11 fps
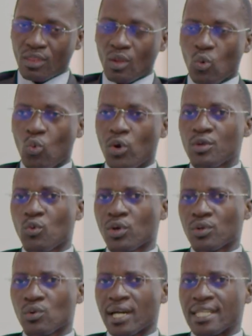when we
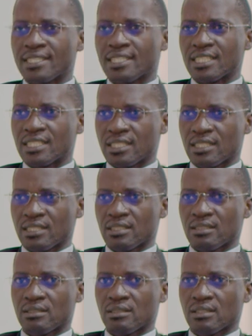look at
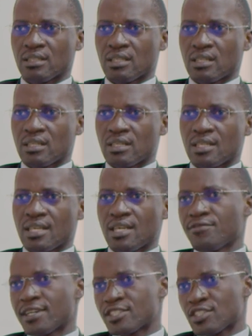the
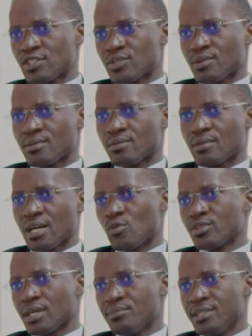emphasis on
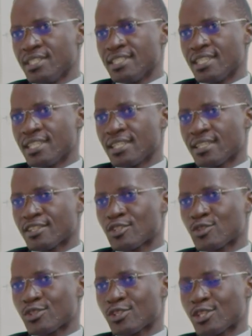accountability,
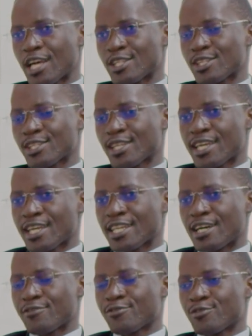you
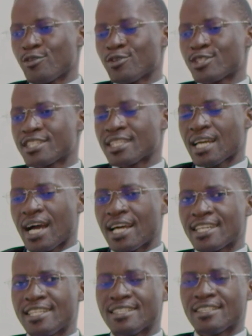have not
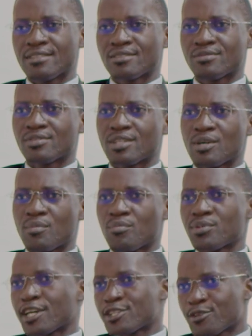had the
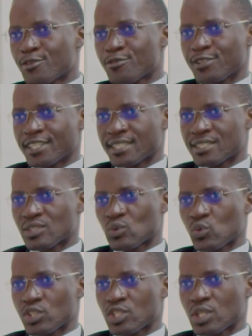practical things
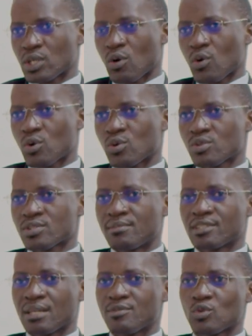which, or
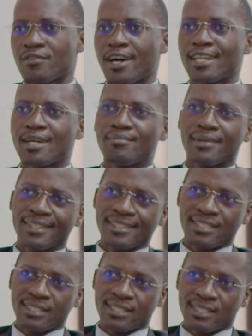sometimes you have undermined